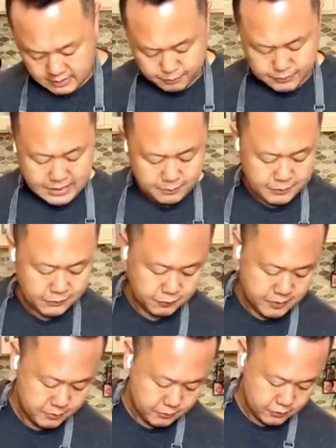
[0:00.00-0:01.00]
plant-based
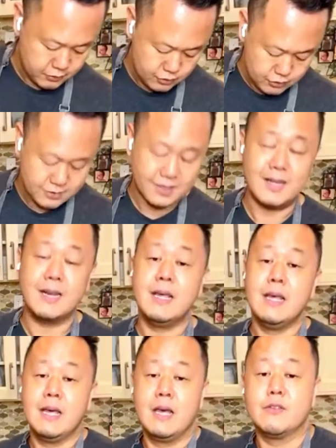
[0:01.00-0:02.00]
people are using it
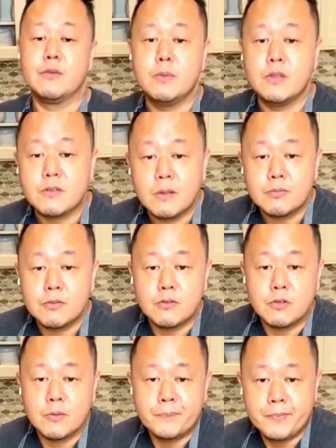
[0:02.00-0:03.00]
as a meat
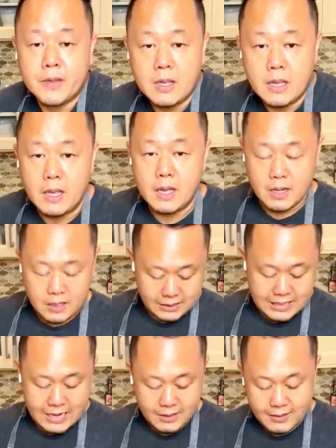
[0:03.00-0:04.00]
substitute. A
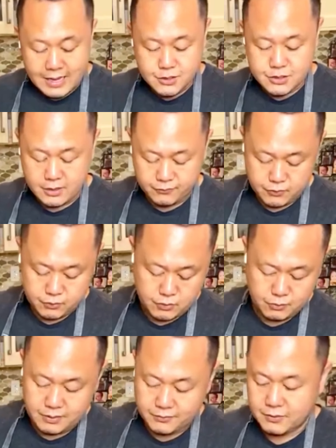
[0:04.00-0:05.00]
lot of that jackfruit, though,
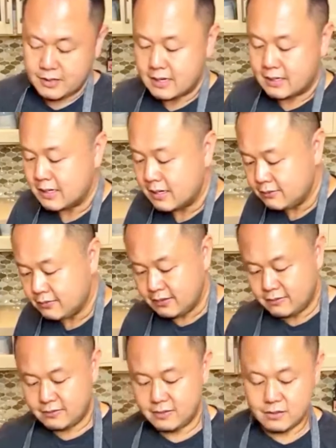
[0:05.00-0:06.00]
believe it or not, guys,
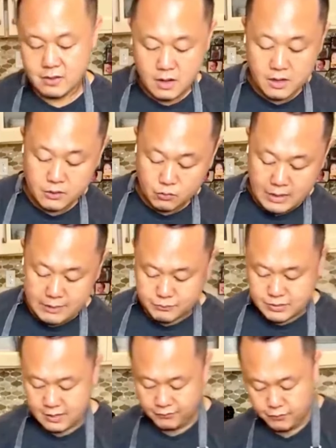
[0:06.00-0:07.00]
is the unripe
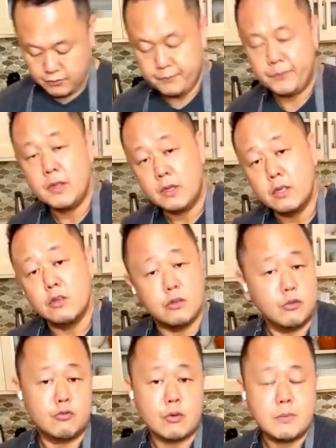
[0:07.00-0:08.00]
jackfruit. Can you
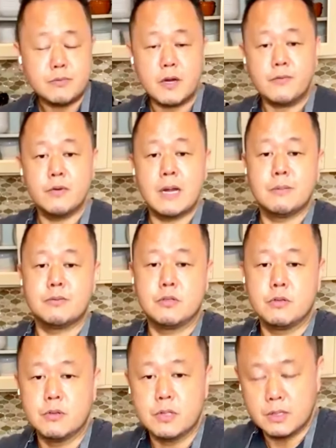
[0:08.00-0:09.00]
use ripe jackfruit?
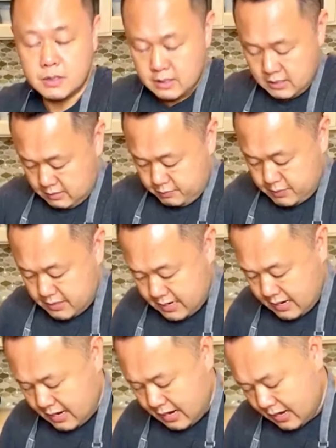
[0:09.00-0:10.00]
Absolutely.
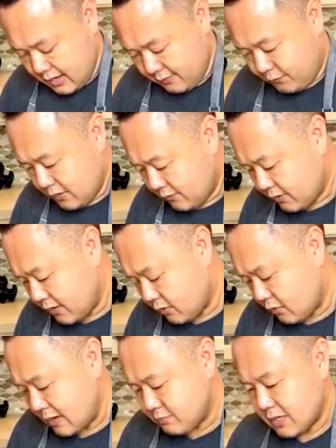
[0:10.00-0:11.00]
But if you ever get a
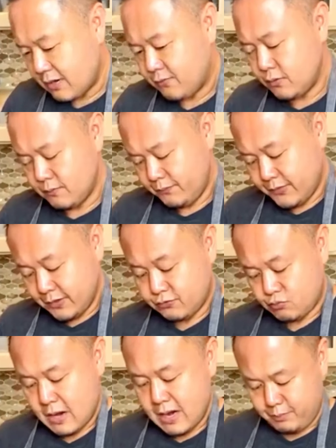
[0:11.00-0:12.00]
ripe jackfruit
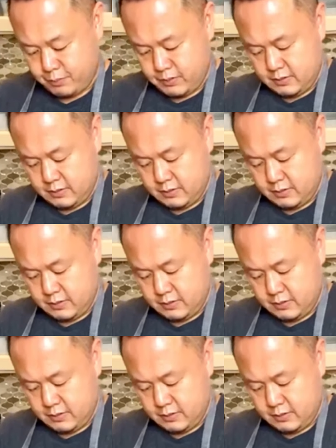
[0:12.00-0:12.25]
this ripe,